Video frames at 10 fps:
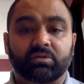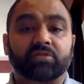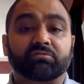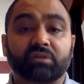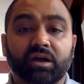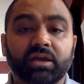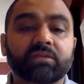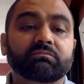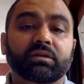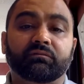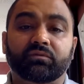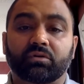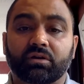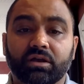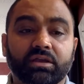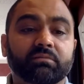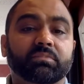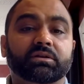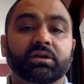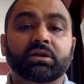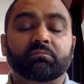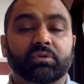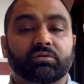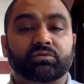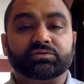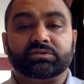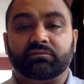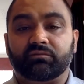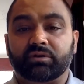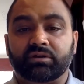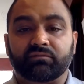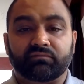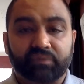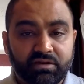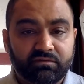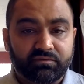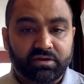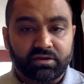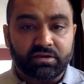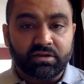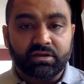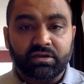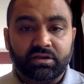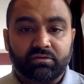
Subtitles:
You can try if you're lucky, but because they're working very, very,